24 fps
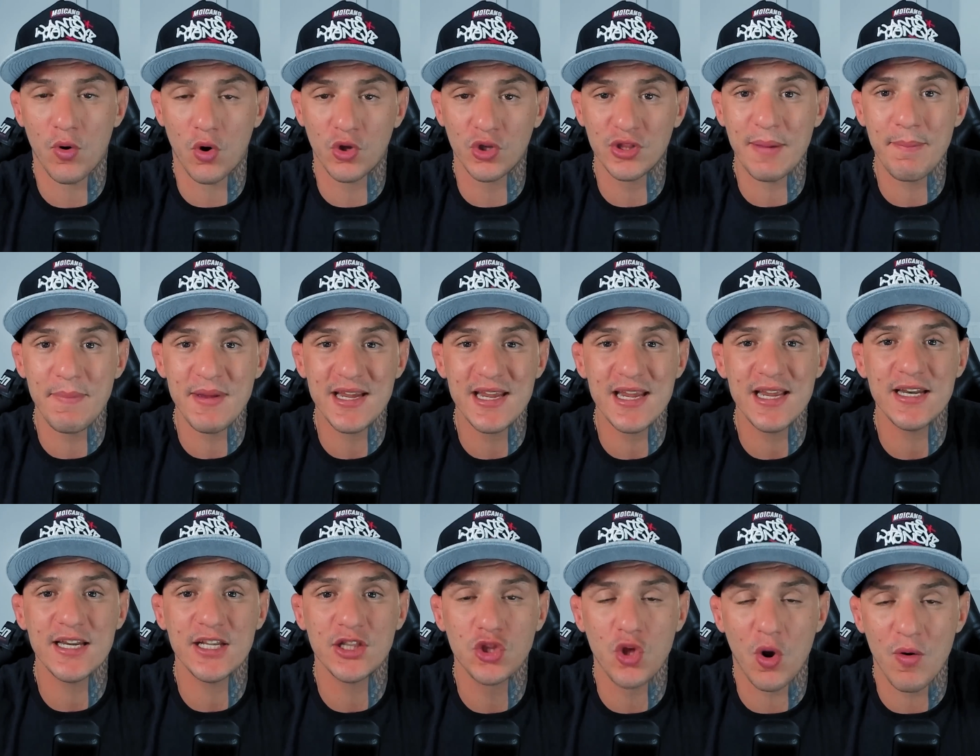On the
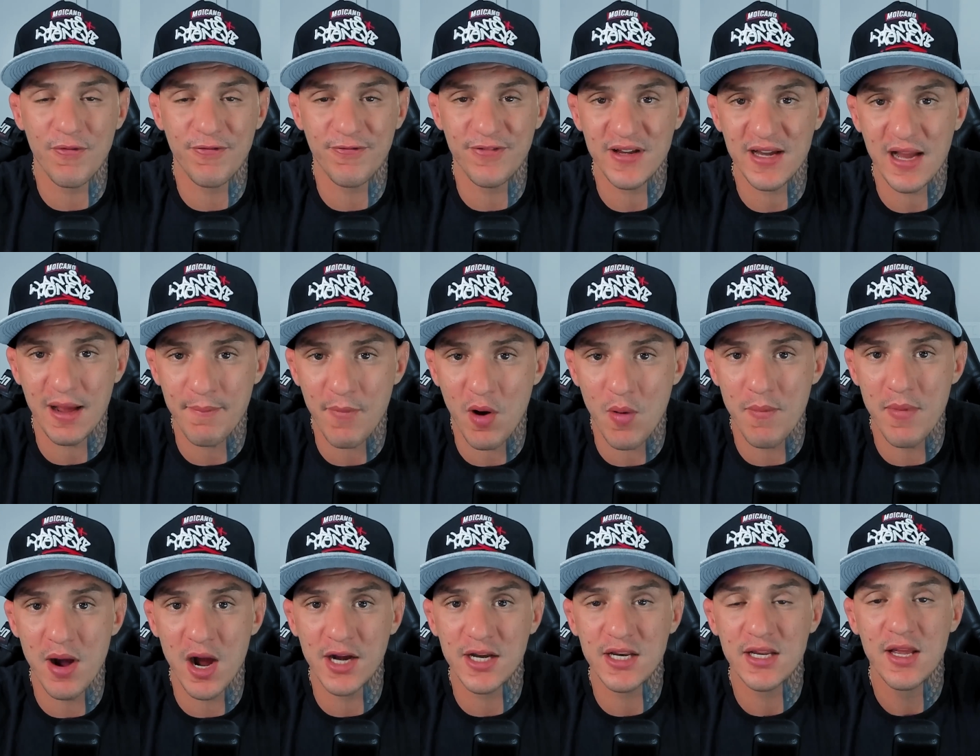beginning, don't think about
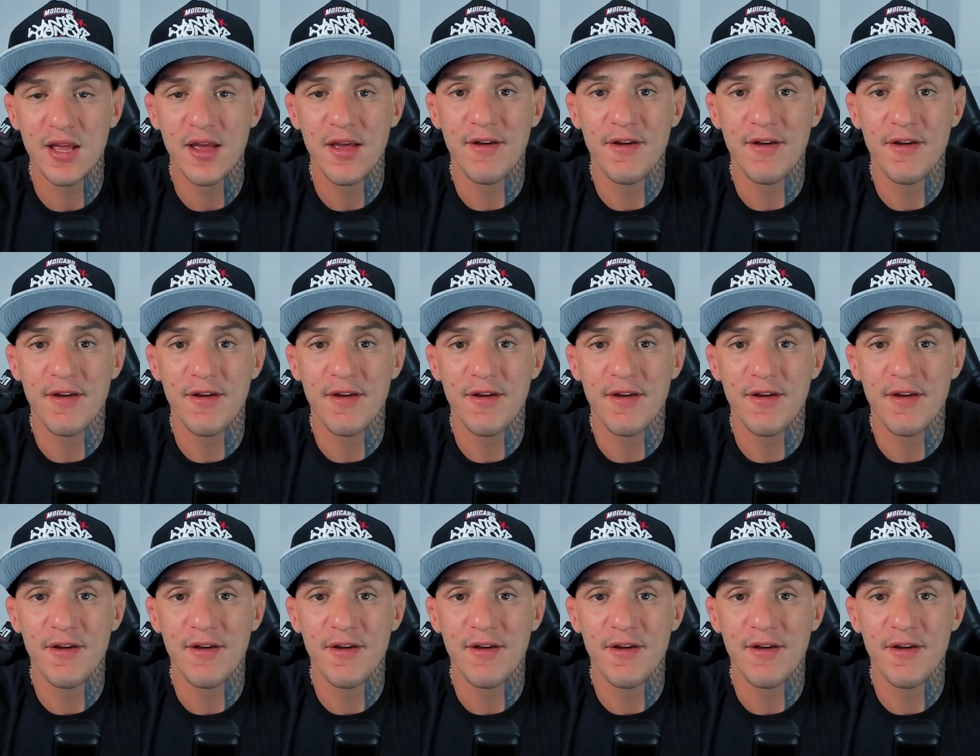money,